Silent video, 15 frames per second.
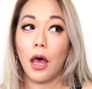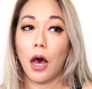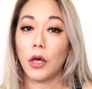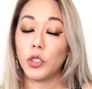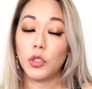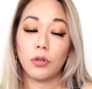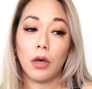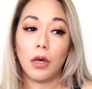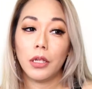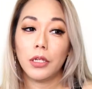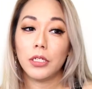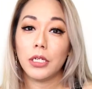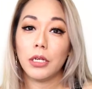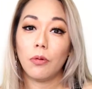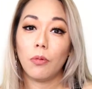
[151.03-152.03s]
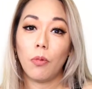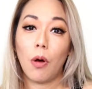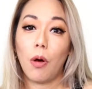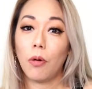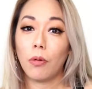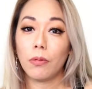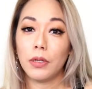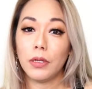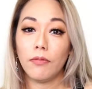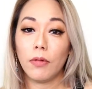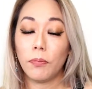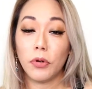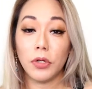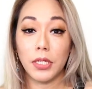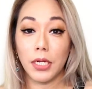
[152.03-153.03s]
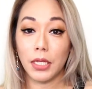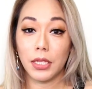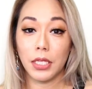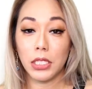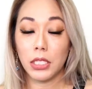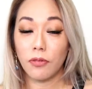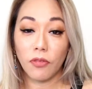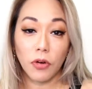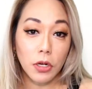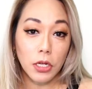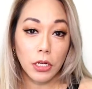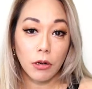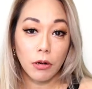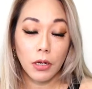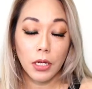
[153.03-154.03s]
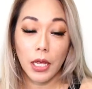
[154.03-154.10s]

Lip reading: Astrology won't even predict this for you,